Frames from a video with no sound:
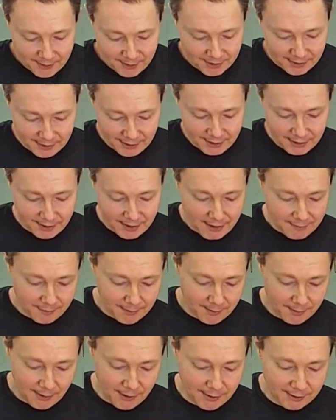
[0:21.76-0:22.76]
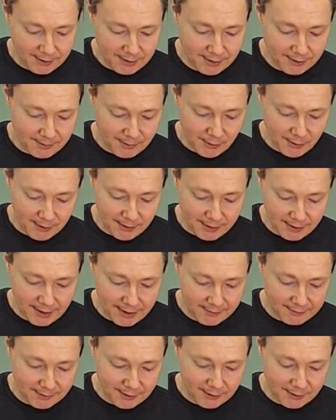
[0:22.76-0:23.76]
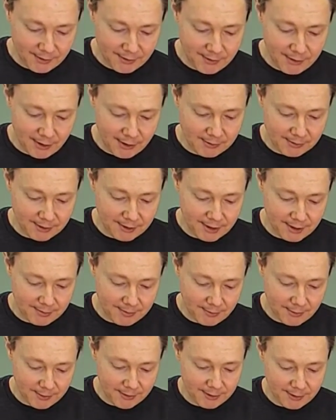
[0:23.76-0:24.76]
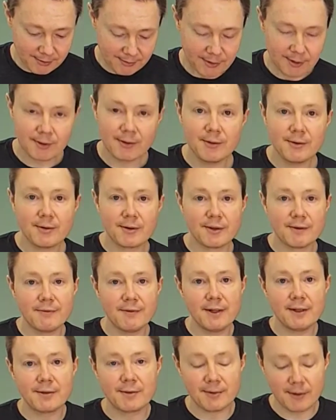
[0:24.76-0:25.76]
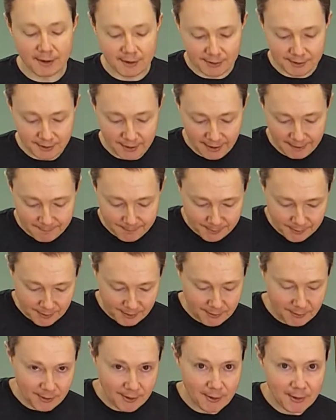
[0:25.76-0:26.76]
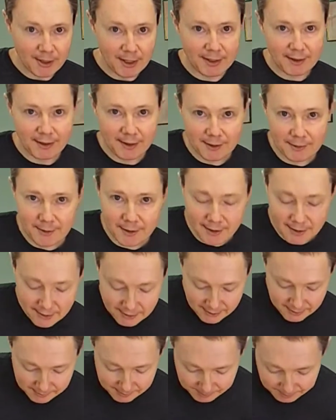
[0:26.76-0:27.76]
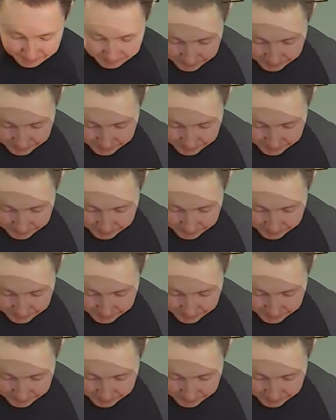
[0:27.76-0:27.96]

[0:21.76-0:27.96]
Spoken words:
is cut off the parts of the board that have the screw holes in them where this was screwed to the fence runners. We'll go ahead and get rid of them.